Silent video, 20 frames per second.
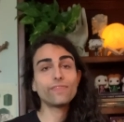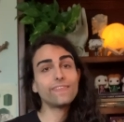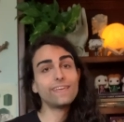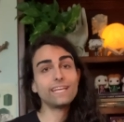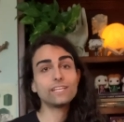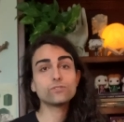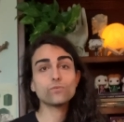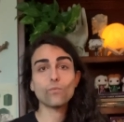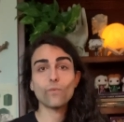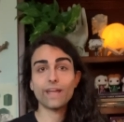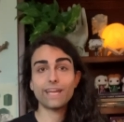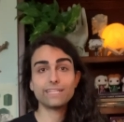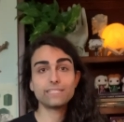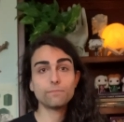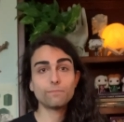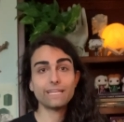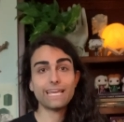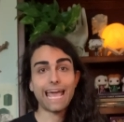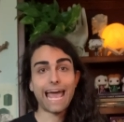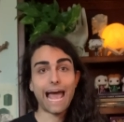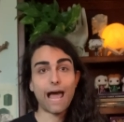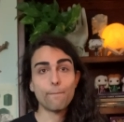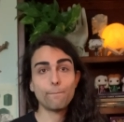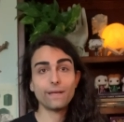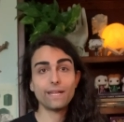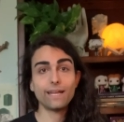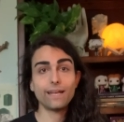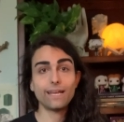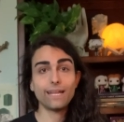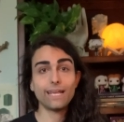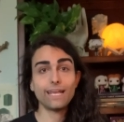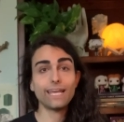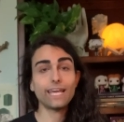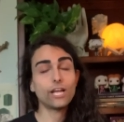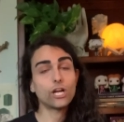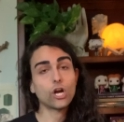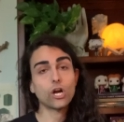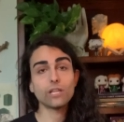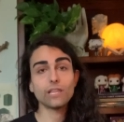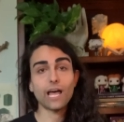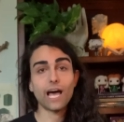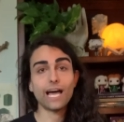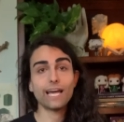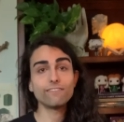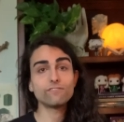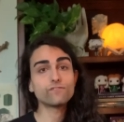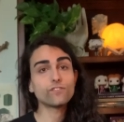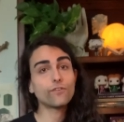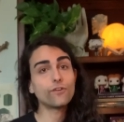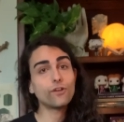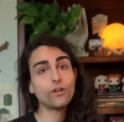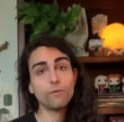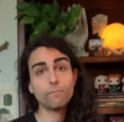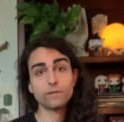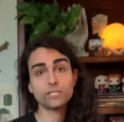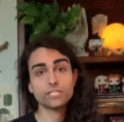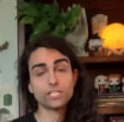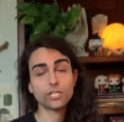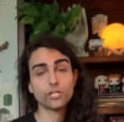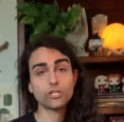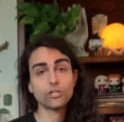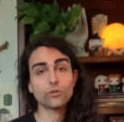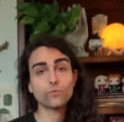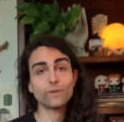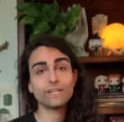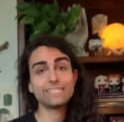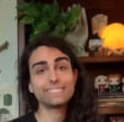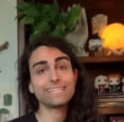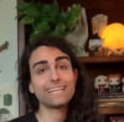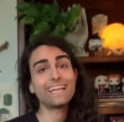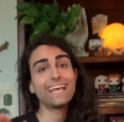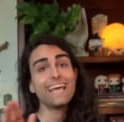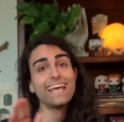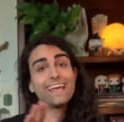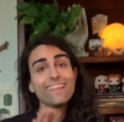things randomly happening in our lives for no particular reason.